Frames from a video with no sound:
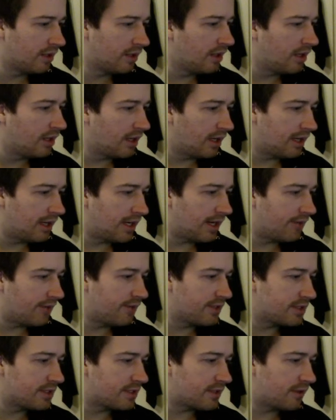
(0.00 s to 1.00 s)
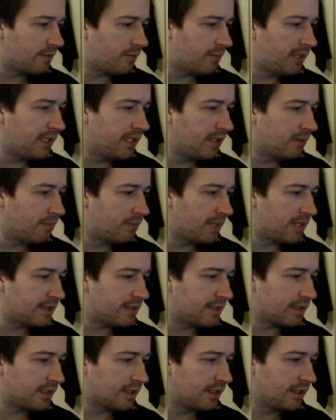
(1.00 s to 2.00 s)
and this term here
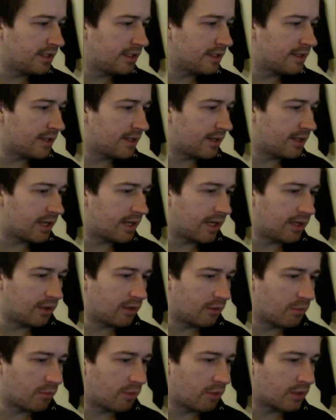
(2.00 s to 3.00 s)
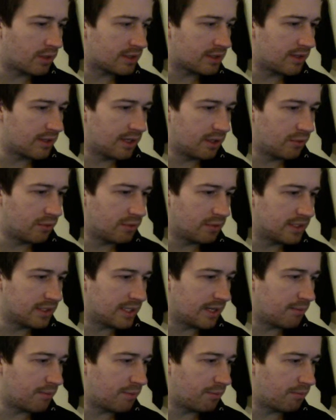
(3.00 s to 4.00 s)
basically is the dialog box that opens
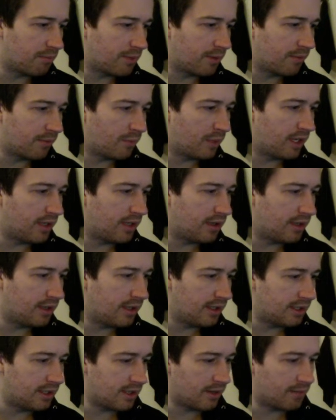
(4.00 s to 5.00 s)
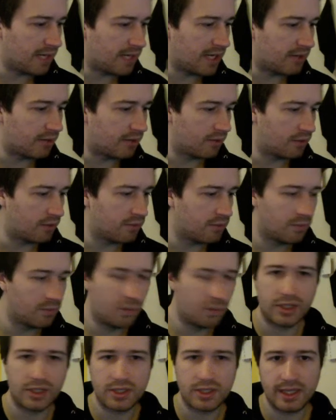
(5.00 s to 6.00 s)
up when hitting the macro, which
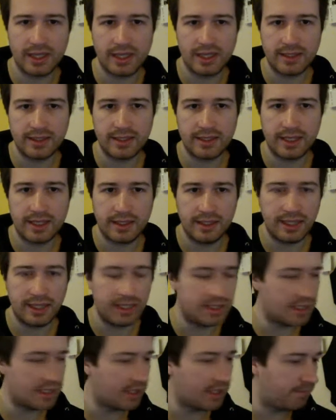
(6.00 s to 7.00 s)
says set delay time.